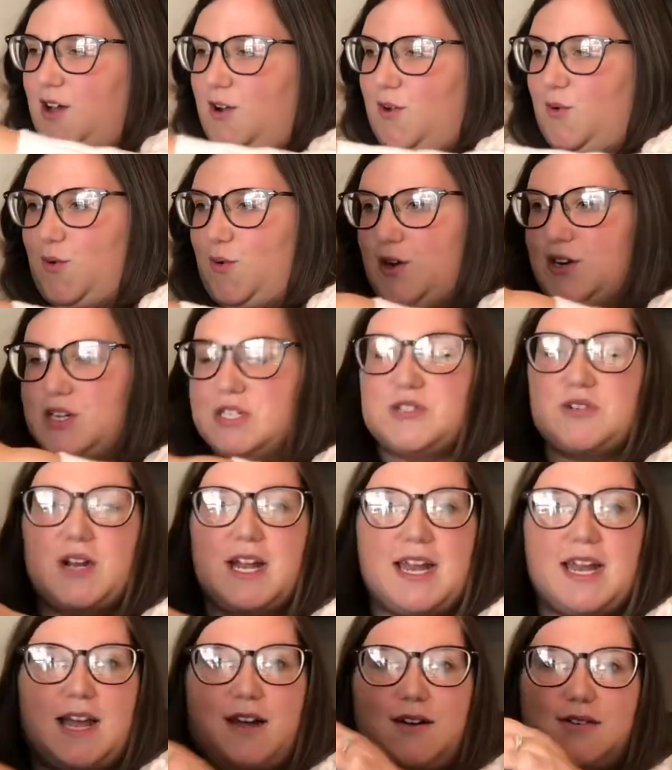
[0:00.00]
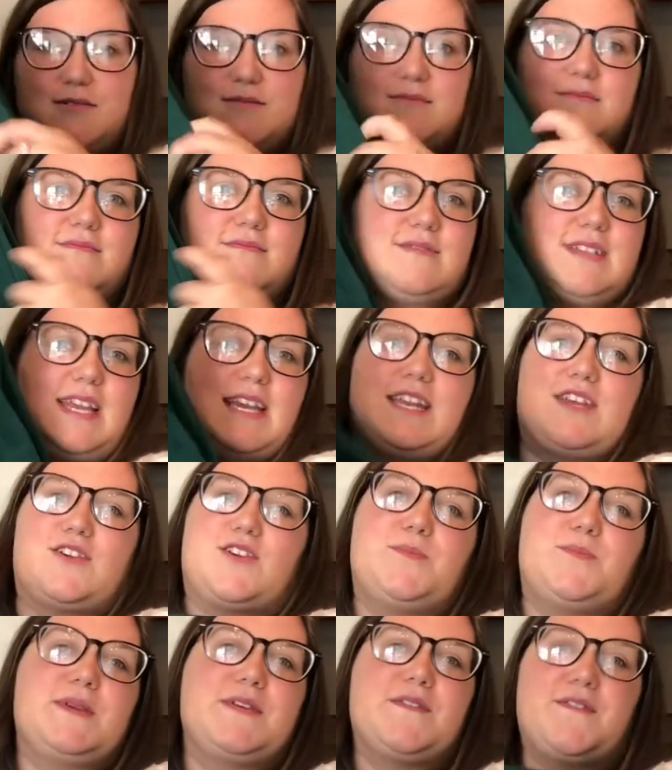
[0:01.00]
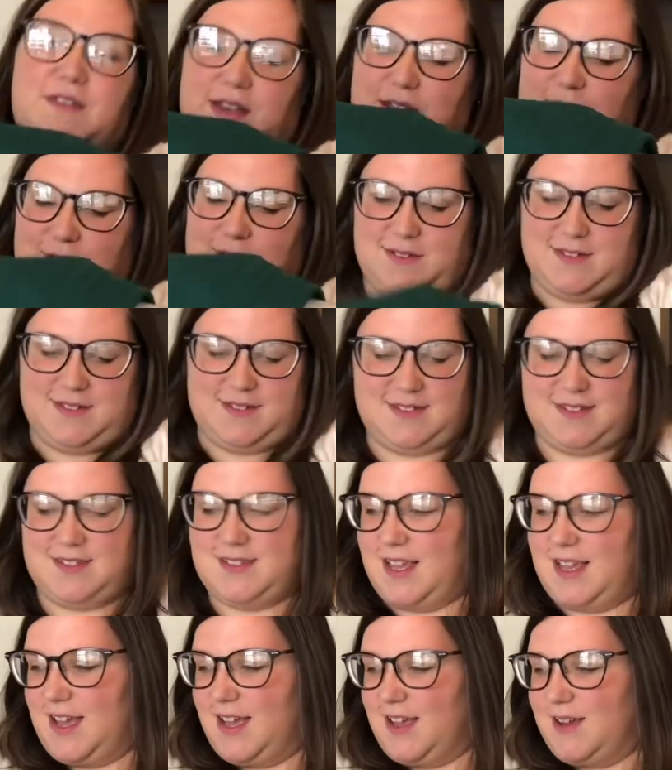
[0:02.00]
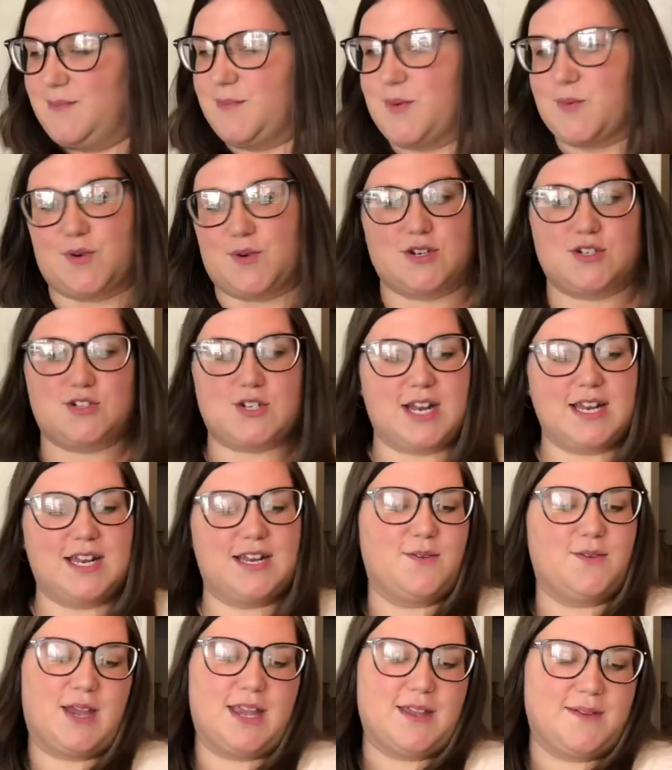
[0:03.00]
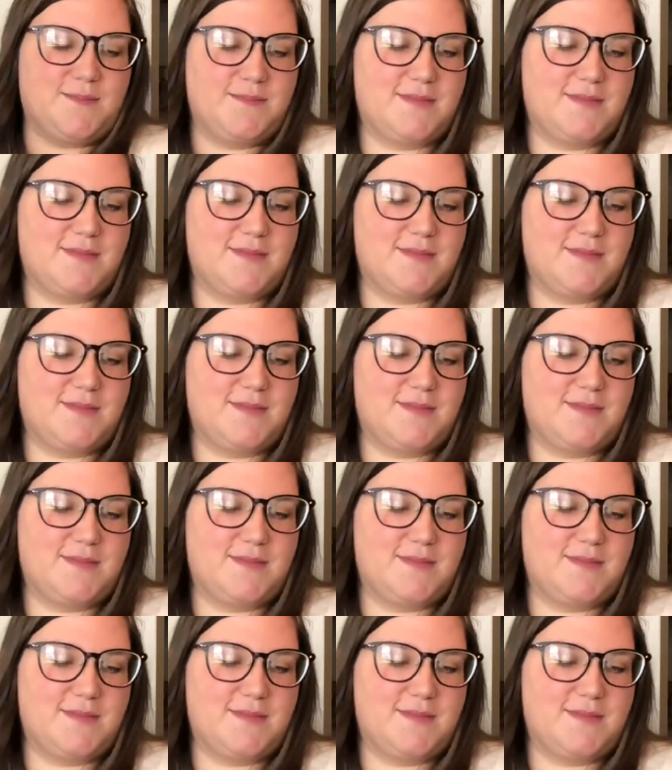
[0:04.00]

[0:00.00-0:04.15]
we're going to try it out. And it could be a fail. But we're going to try it anyway.